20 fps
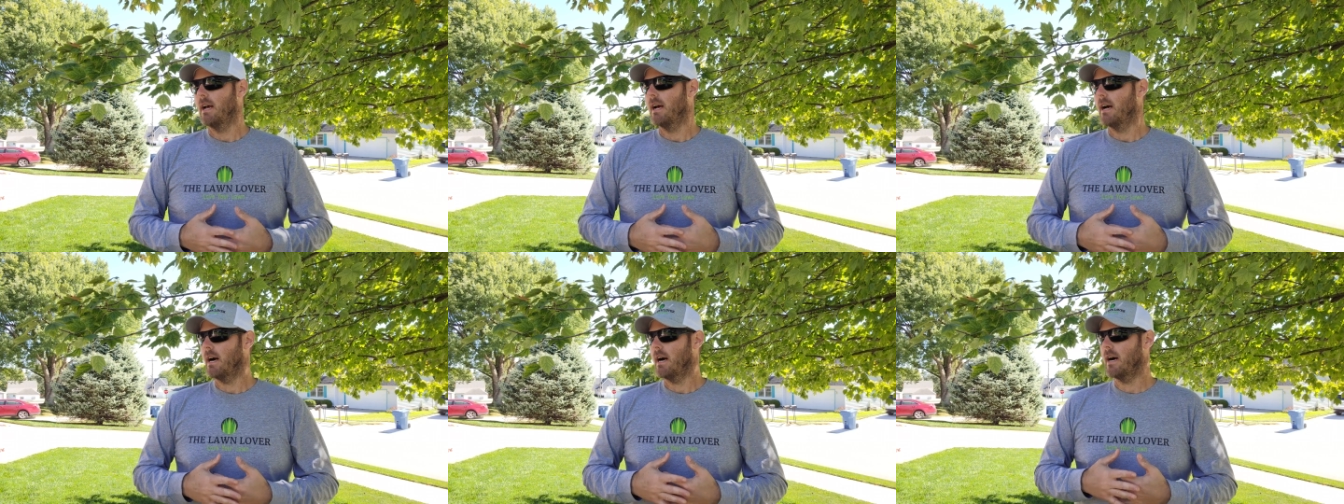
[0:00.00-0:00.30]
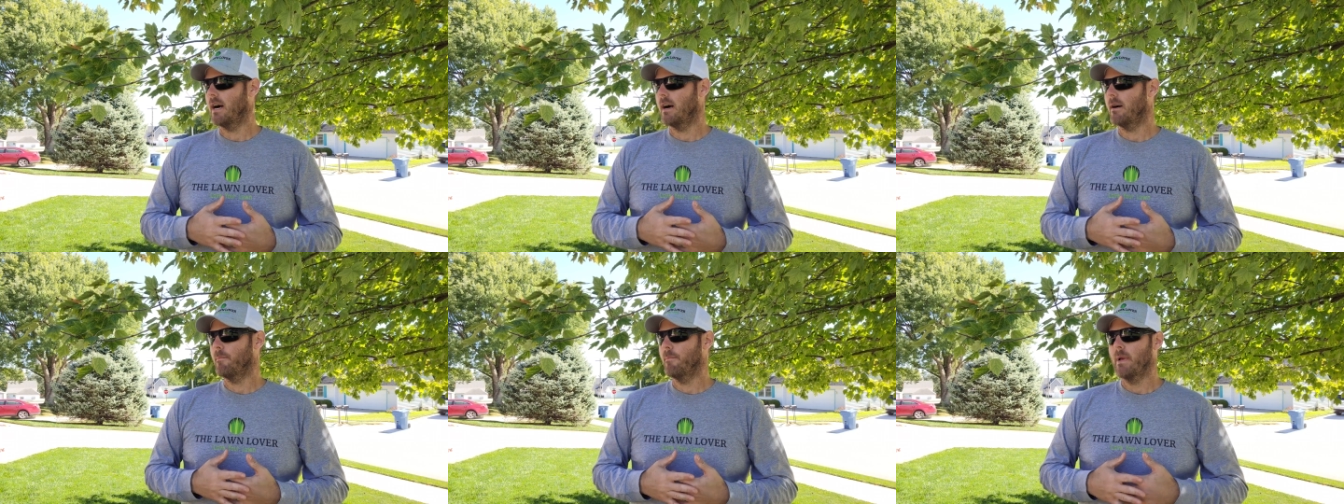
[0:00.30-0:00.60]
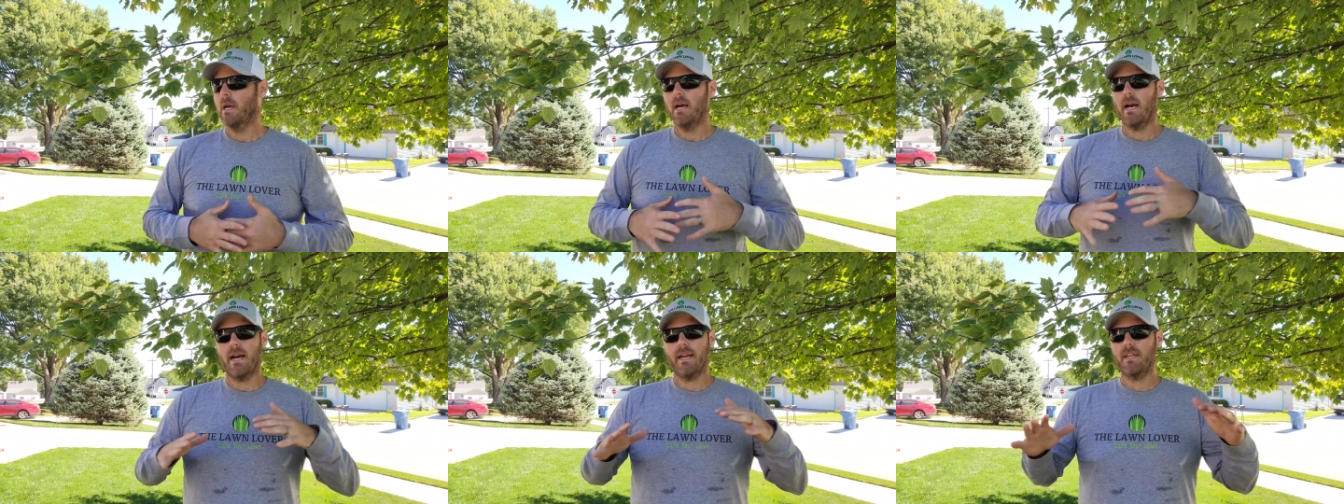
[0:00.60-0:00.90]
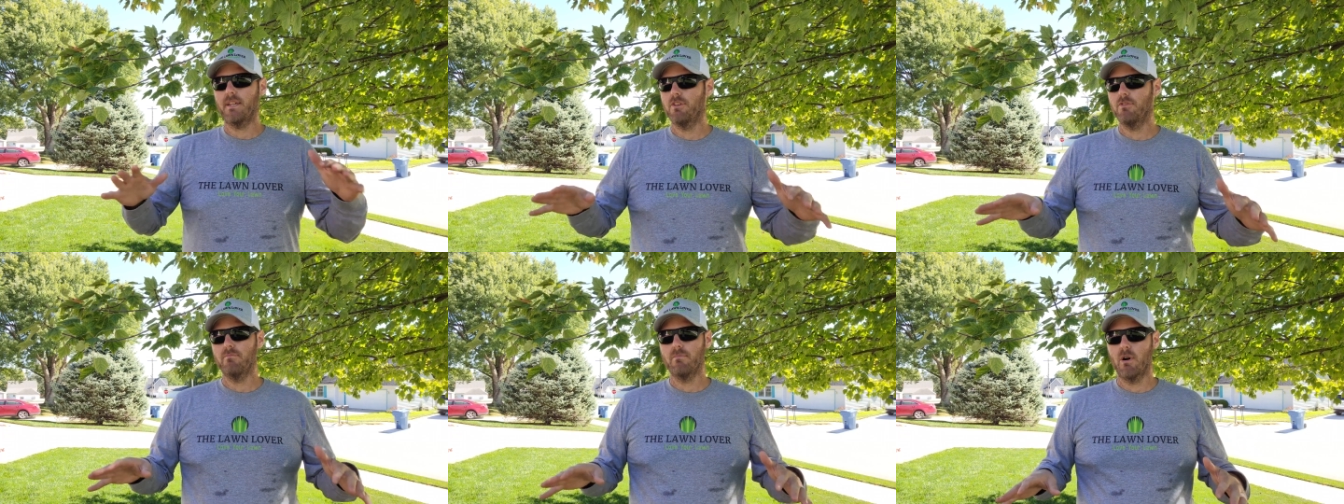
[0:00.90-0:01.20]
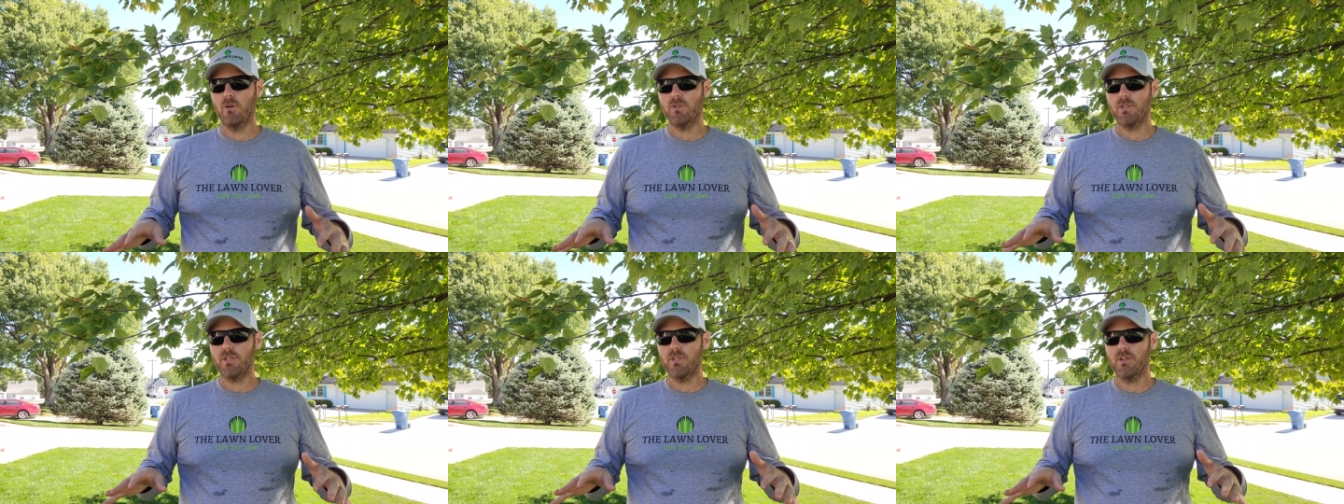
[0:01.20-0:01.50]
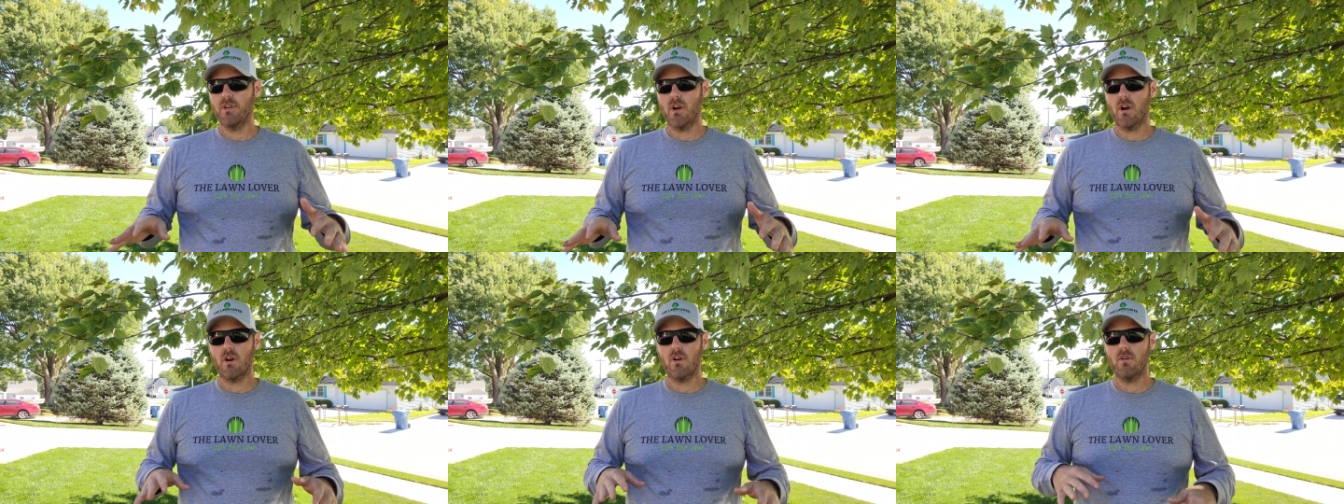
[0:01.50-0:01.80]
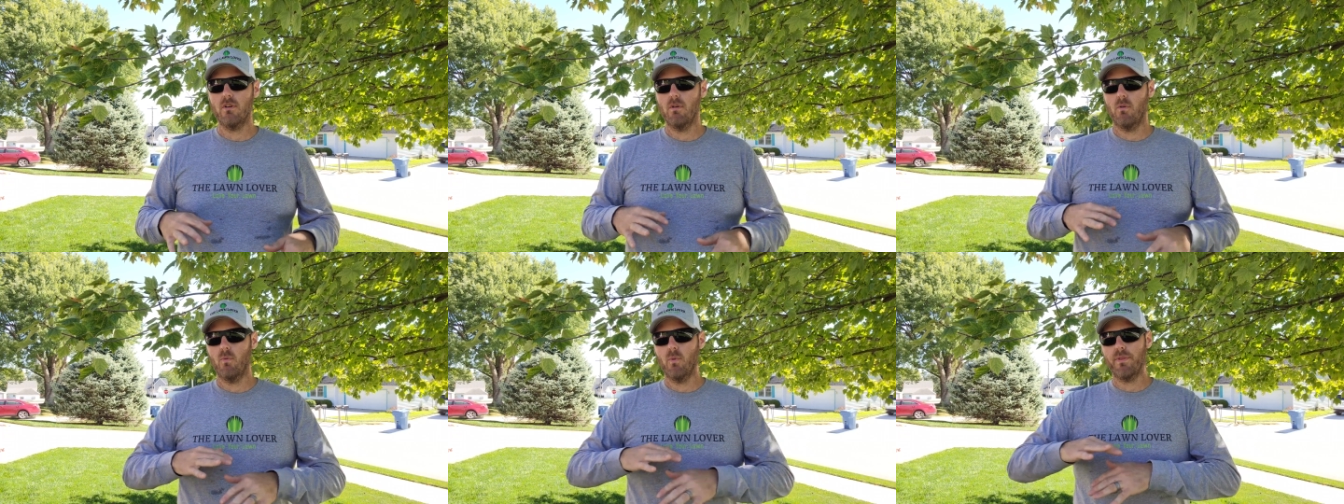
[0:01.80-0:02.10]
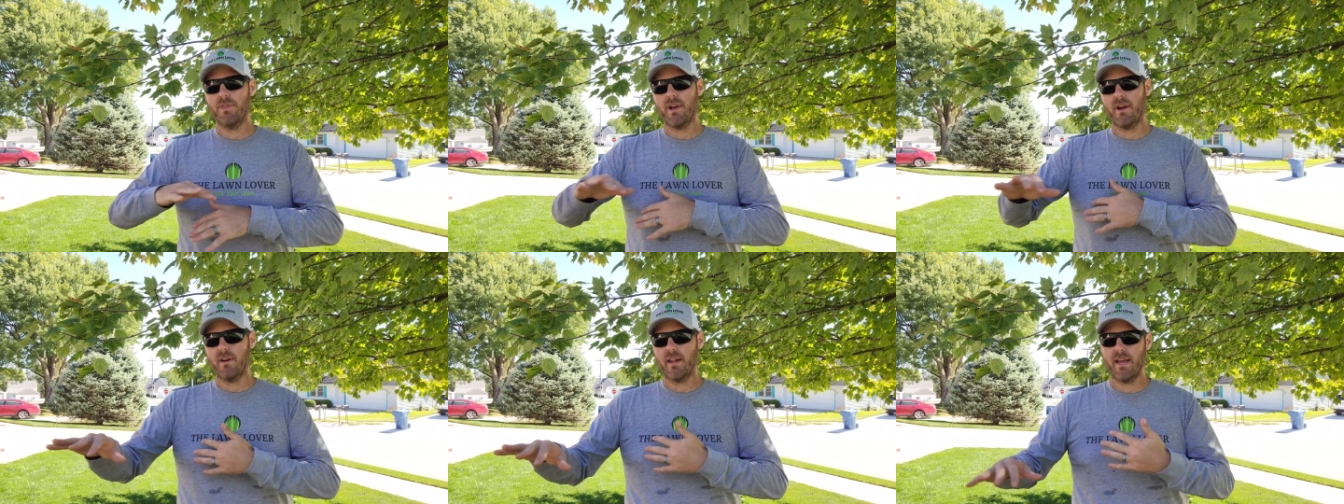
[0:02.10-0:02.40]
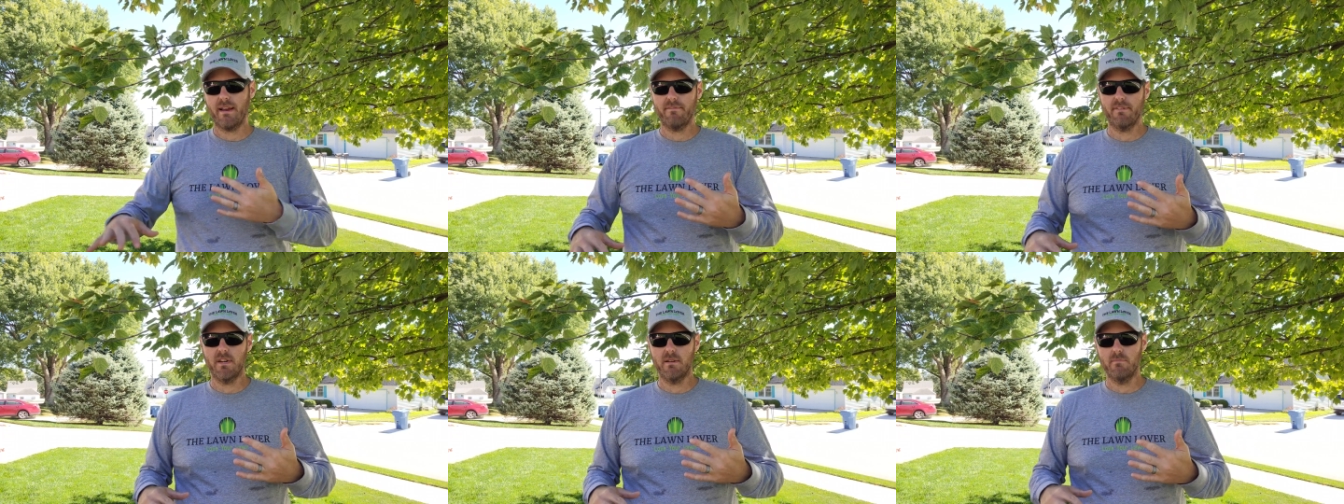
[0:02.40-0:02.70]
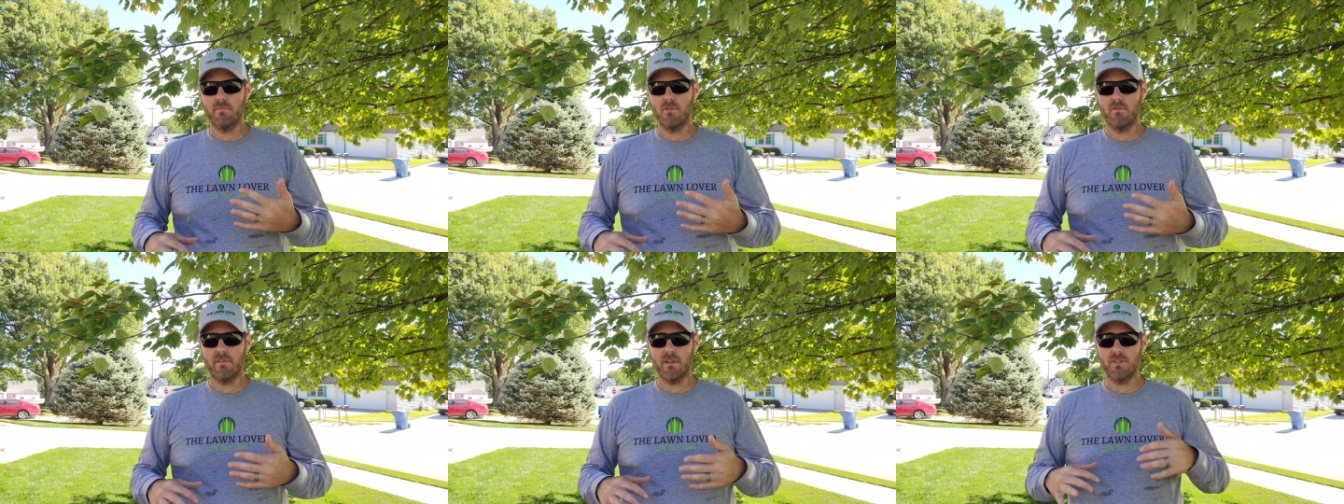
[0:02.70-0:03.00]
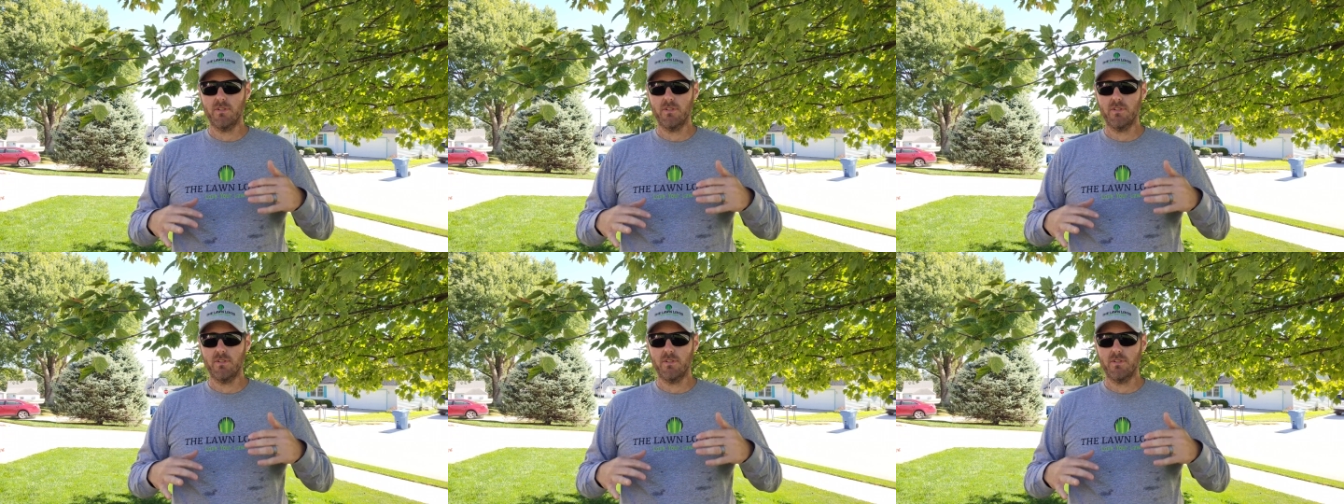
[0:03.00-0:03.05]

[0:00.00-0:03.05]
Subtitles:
I can do most of the yard without having to move it.